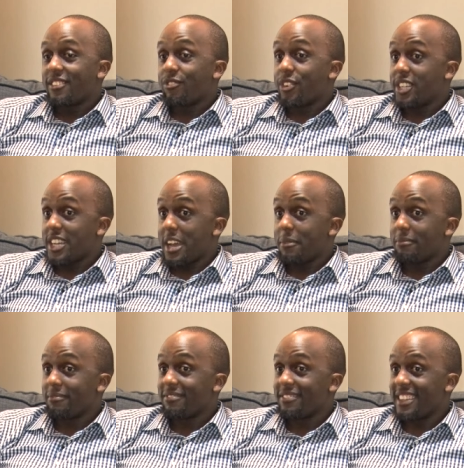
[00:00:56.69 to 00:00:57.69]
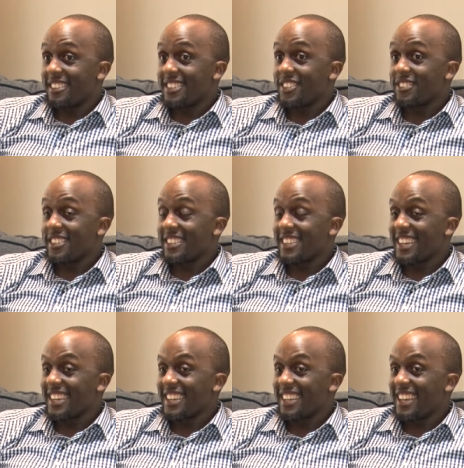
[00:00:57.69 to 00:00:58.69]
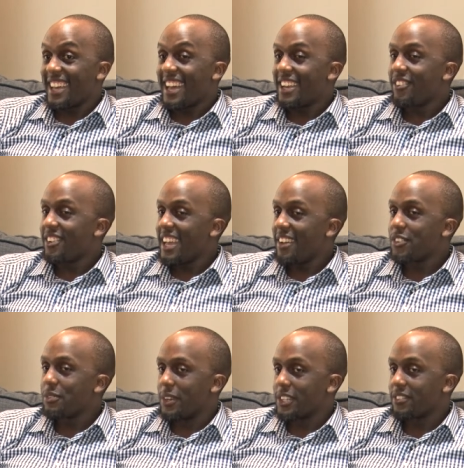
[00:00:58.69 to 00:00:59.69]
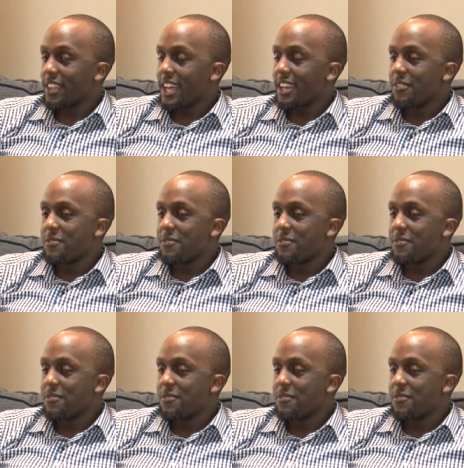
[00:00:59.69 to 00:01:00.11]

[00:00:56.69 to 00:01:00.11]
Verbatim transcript: Free time, that's an interesting thing. I don't really have too much of that,